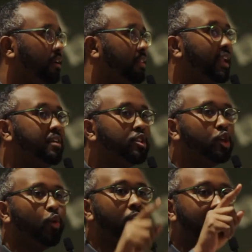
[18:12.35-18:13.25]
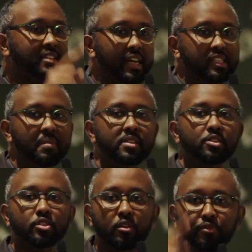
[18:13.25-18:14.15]
That even though we have text
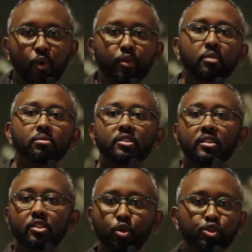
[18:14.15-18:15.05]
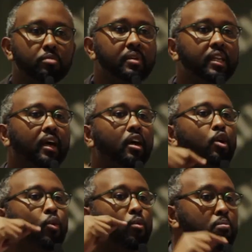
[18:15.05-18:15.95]
messages and phone numbers and social media,
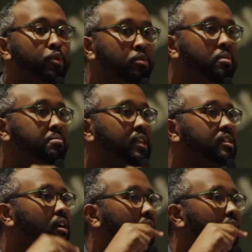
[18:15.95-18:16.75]
human beings